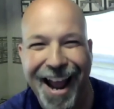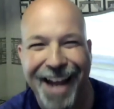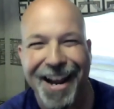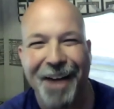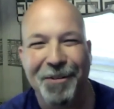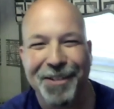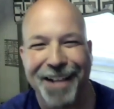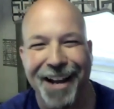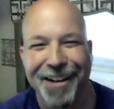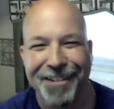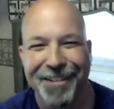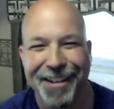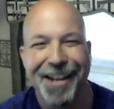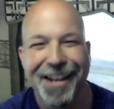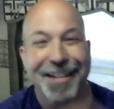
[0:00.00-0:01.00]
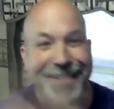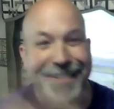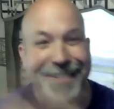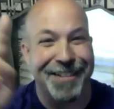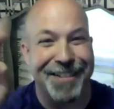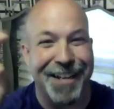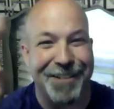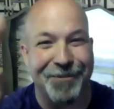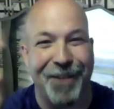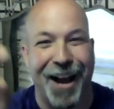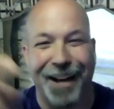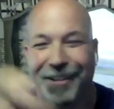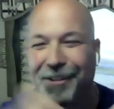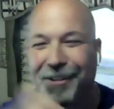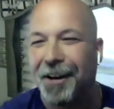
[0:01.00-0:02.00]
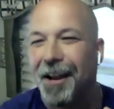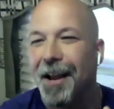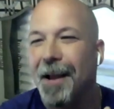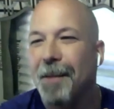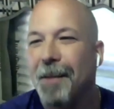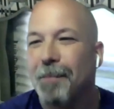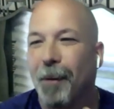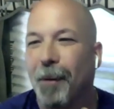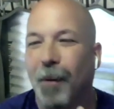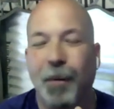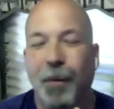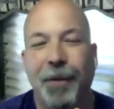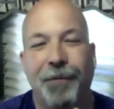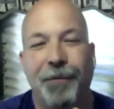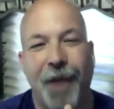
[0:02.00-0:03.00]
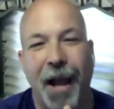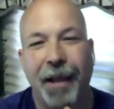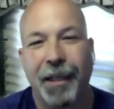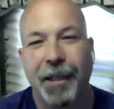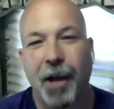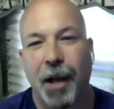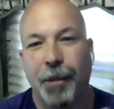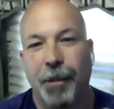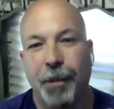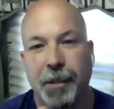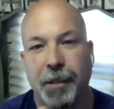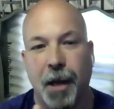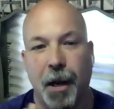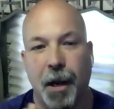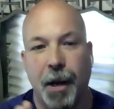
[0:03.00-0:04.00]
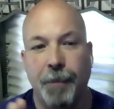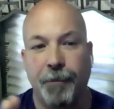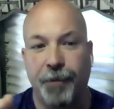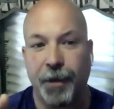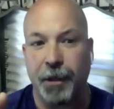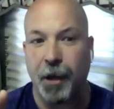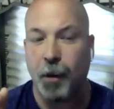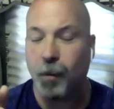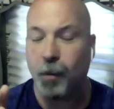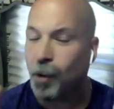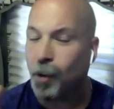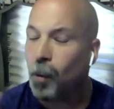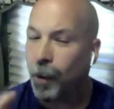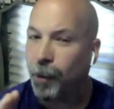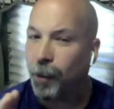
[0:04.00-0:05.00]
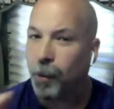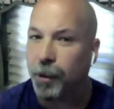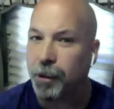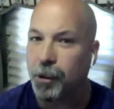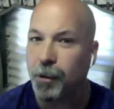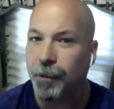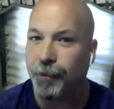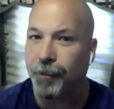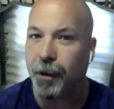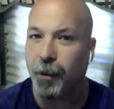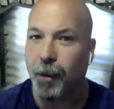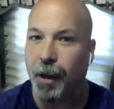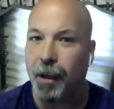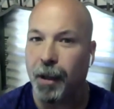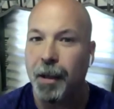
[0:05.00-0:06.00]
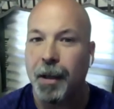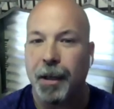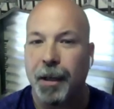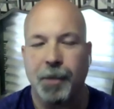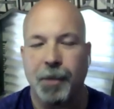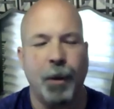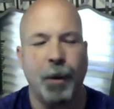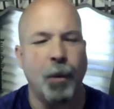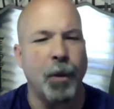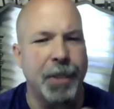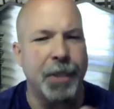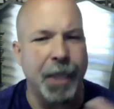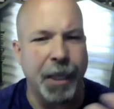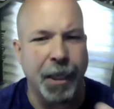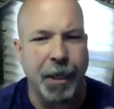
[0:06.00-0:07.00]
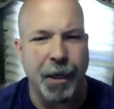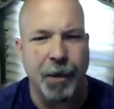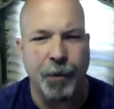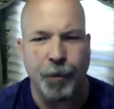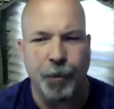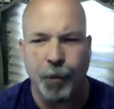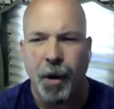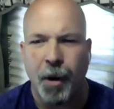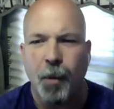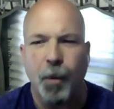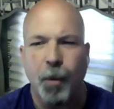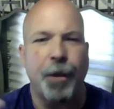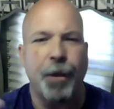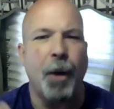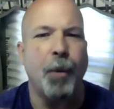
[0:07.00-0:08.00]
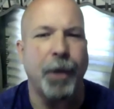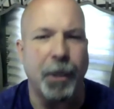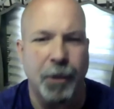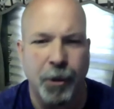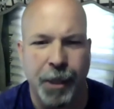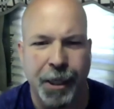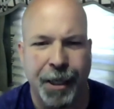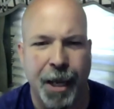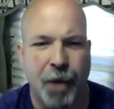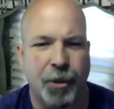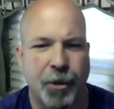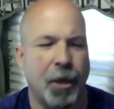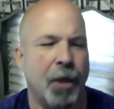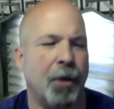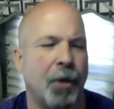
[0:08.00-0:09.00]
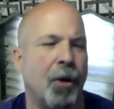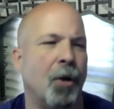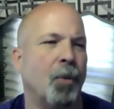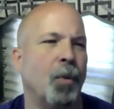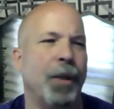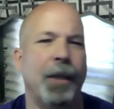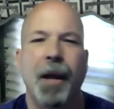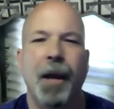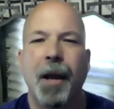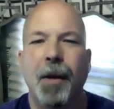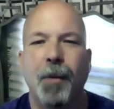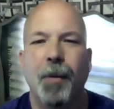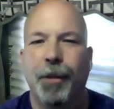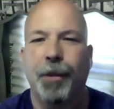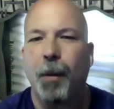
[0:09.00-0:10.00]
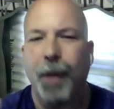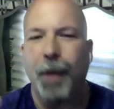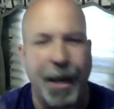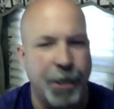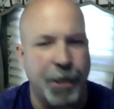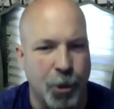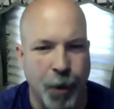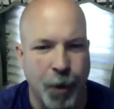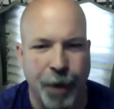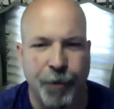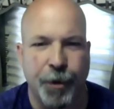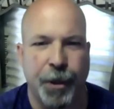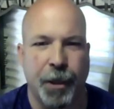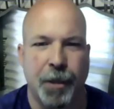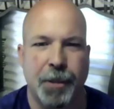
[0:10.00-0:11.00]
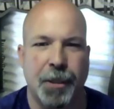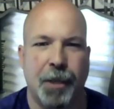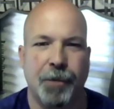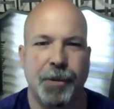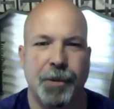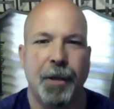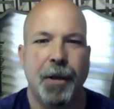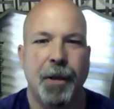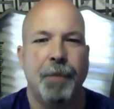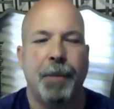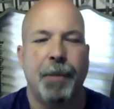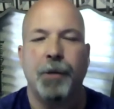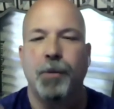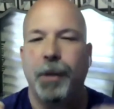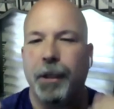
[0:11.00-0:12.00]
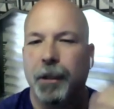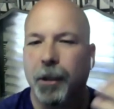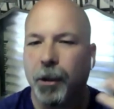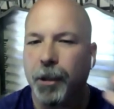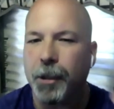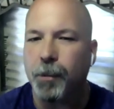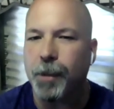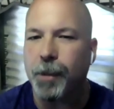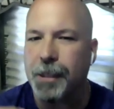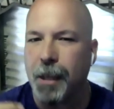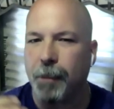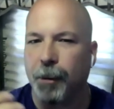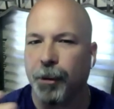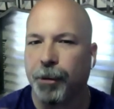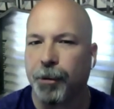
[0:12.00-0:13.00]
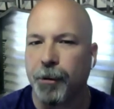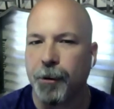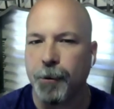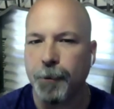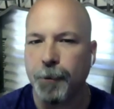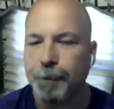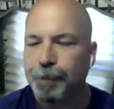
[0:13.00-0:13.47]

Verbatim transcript: and that was kind of the success factor. But when we finally got things caught up and figured out, no, we weren't doing very well because we weren't taking care of. We thought we could do the accounting on our own. We we thought we had to do everything ourselves. But as we learned and we stumbled through,